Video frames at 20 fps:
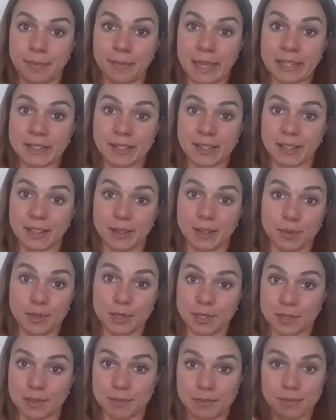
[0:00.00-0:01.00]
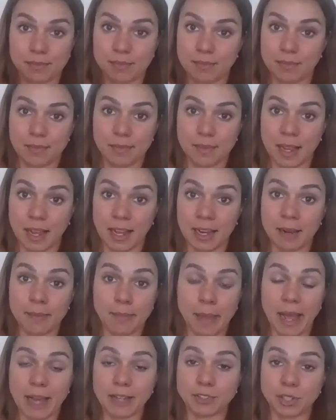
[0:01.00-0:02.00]
basically was kind
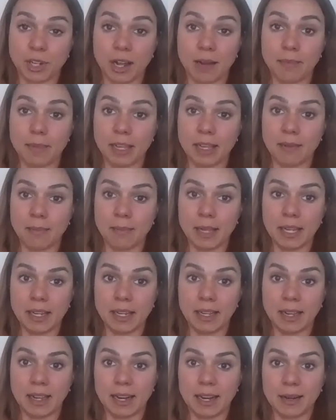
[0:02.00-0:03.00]
of bashing on me in a meeting.